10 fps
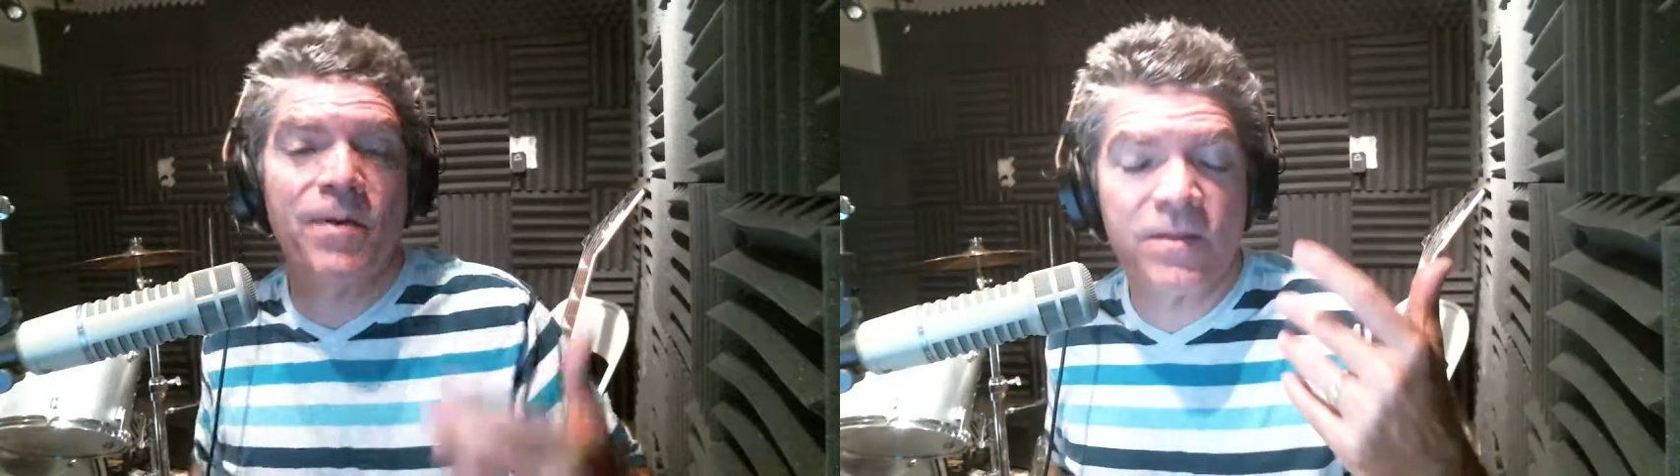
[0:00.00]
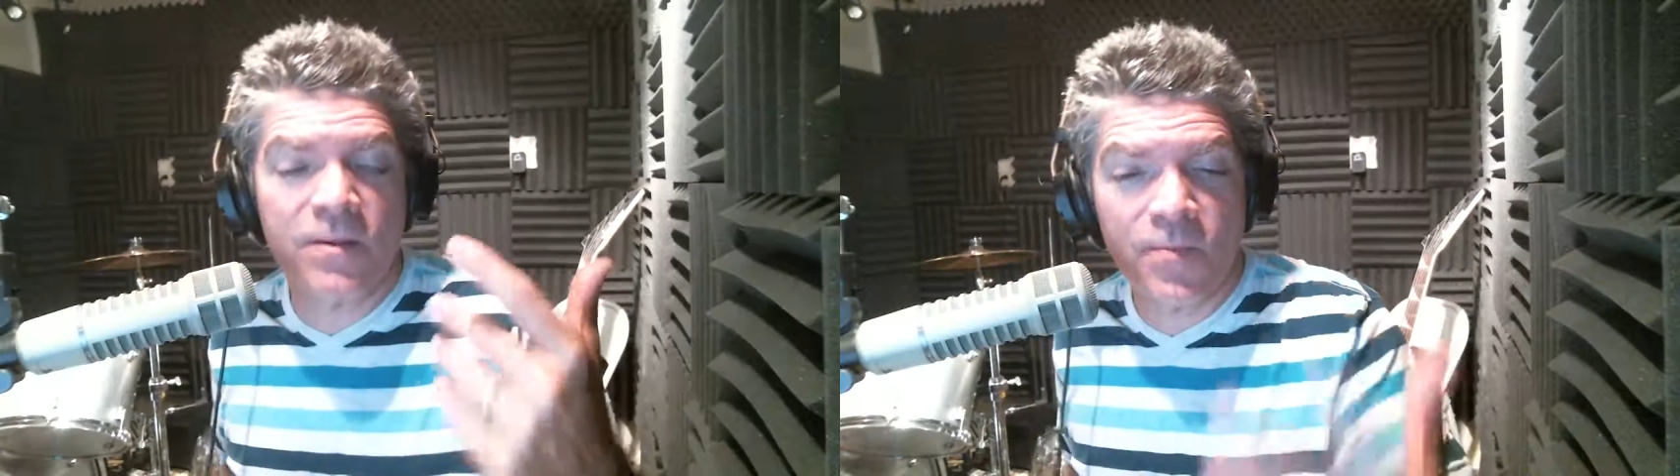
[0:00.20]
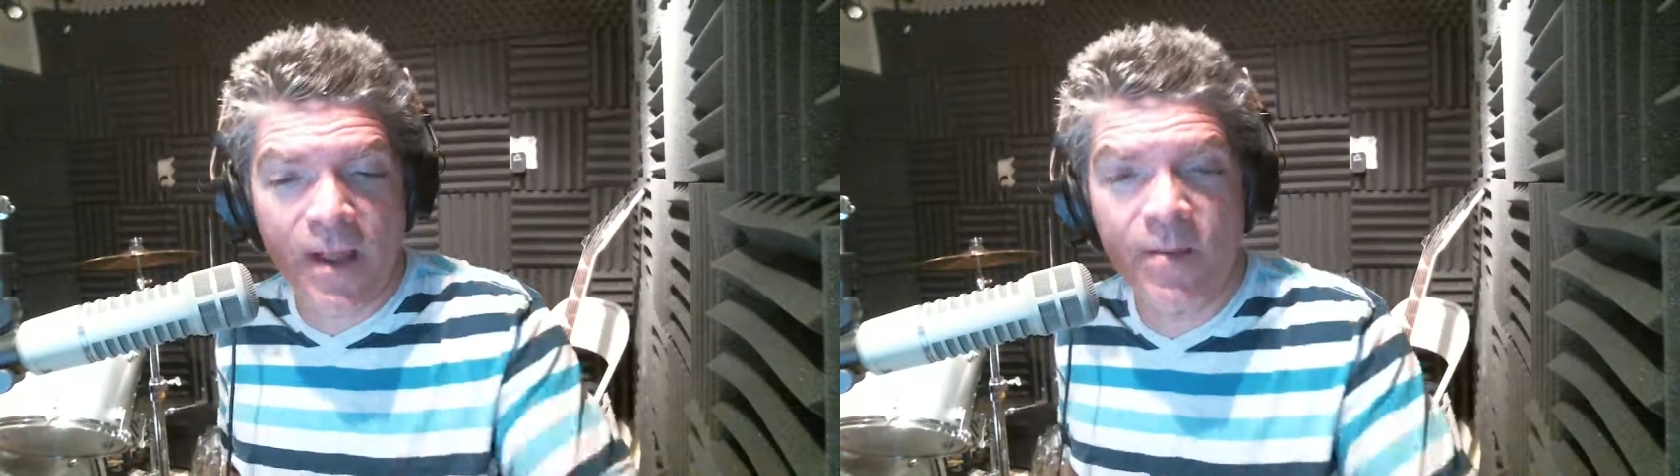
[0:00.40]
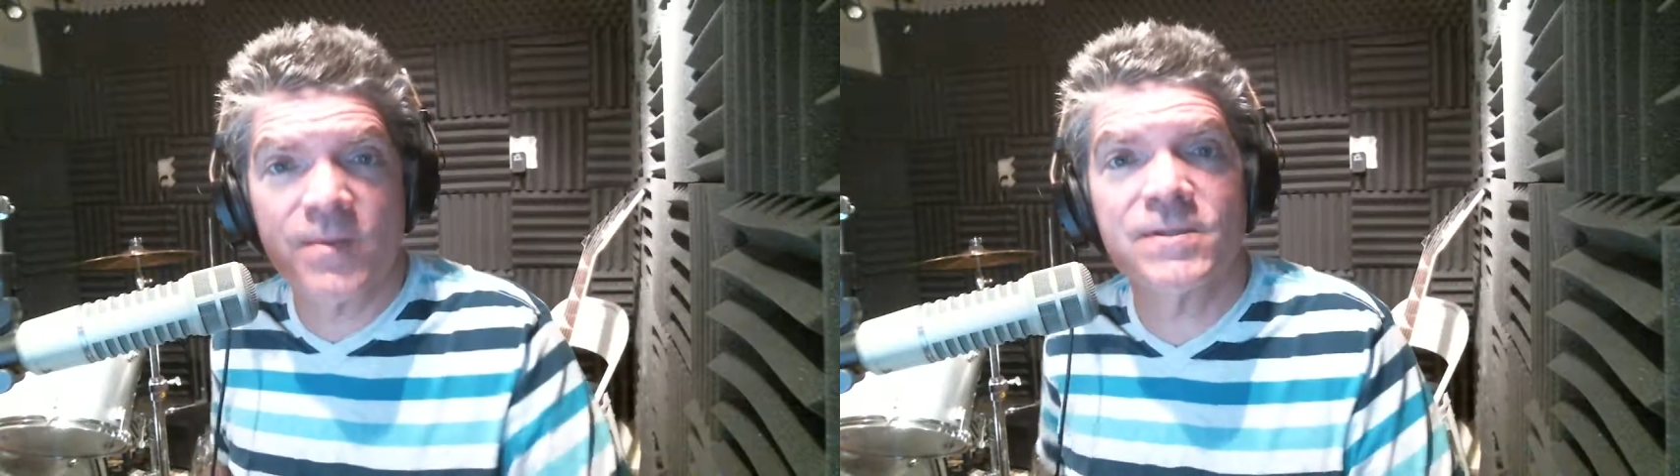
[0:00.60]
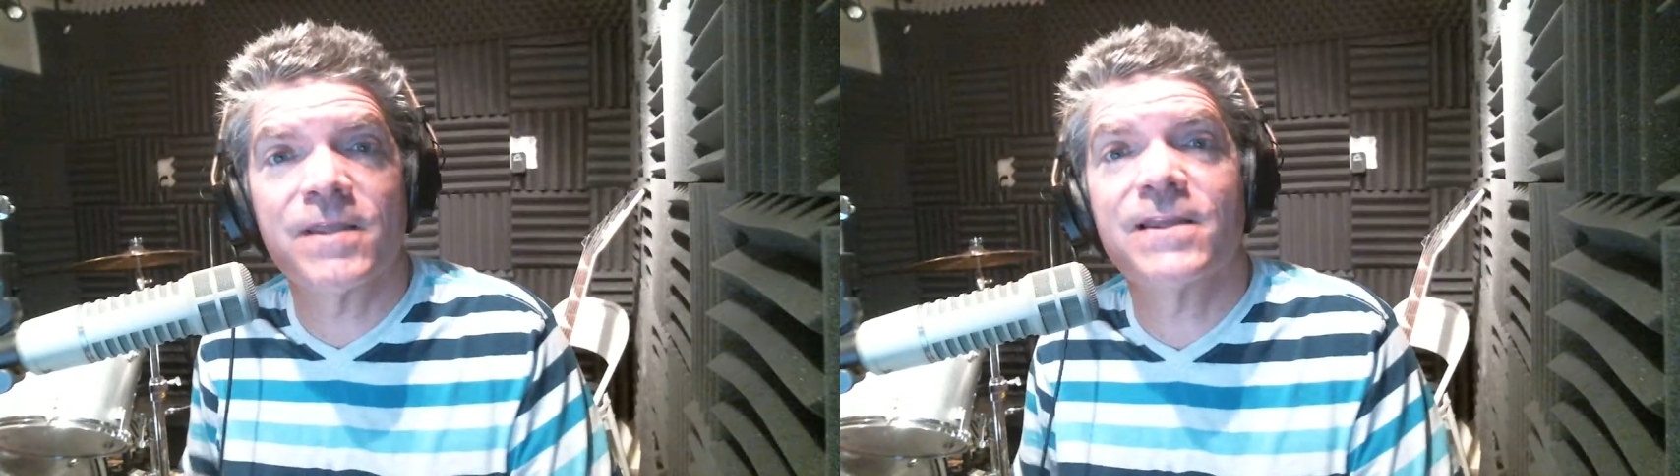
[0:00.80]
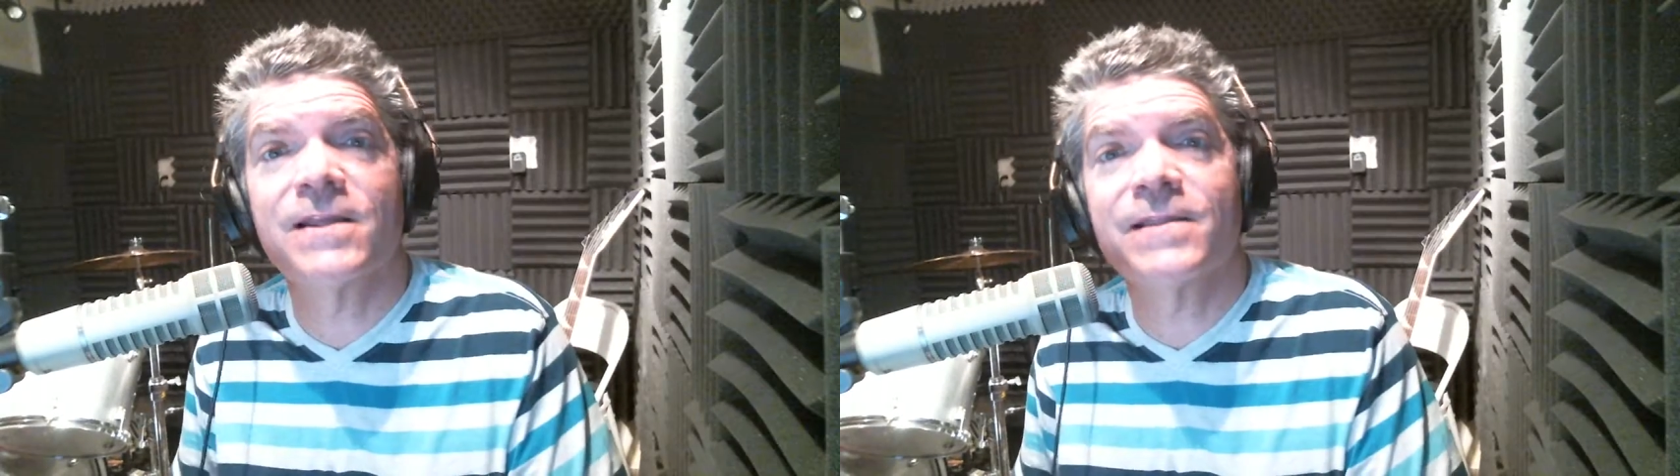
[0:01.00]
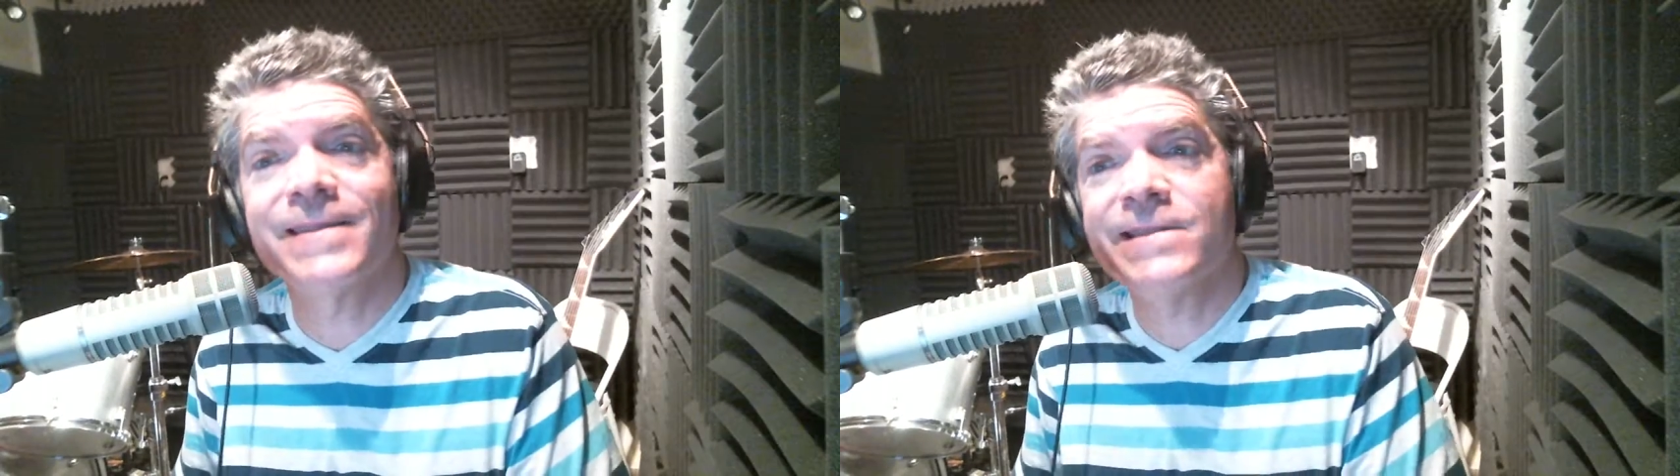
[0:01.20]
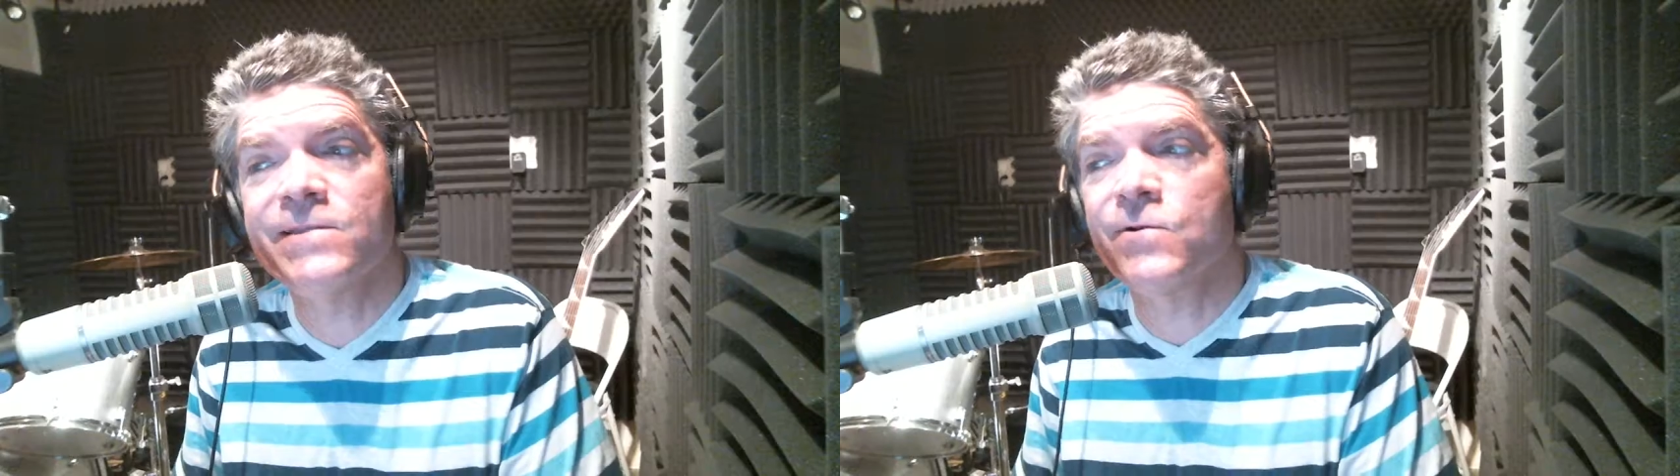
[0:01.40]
Part of the problem is that the clean